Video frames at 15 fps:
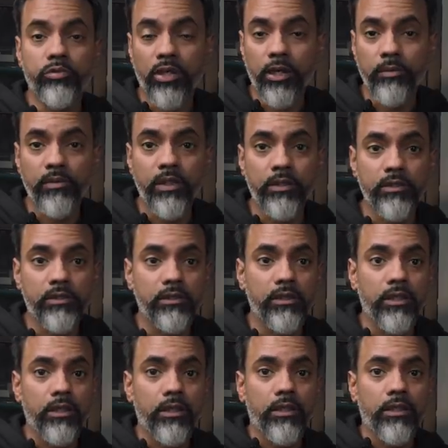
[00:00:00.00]
prime lens.
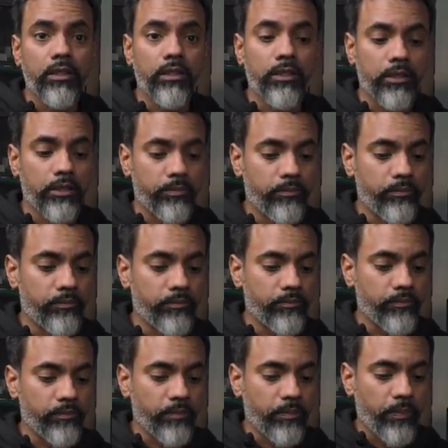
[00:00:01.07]

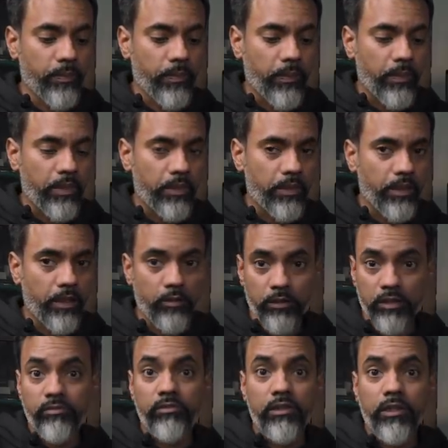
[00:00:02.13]
I'll
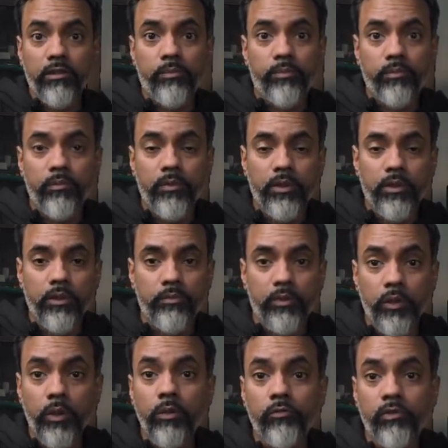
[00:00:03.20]
leave a link
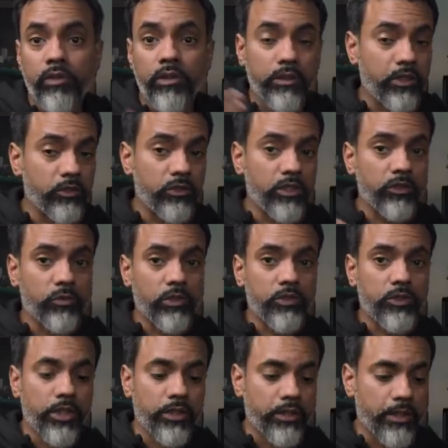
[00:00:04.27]
below in case you guys want
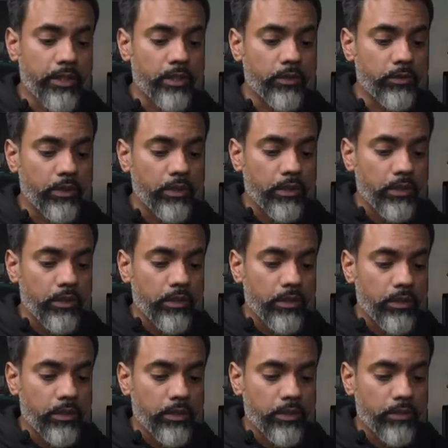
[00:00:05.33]
to check that out.
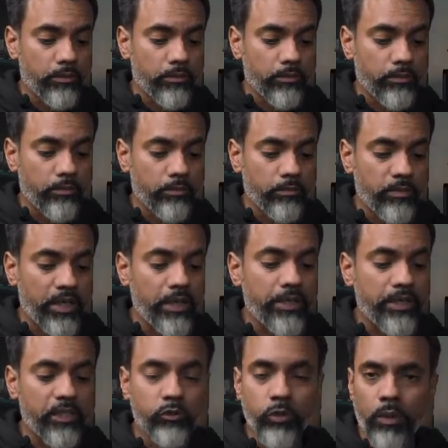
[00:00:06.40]
But in any
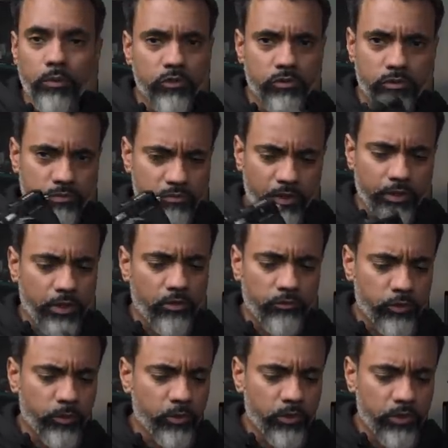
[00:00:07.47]
case, so I was very
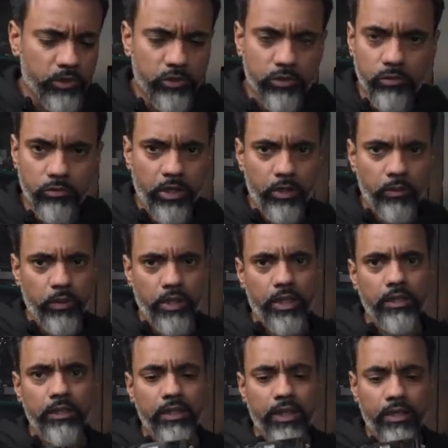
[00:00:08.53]
comfortable with this right away. I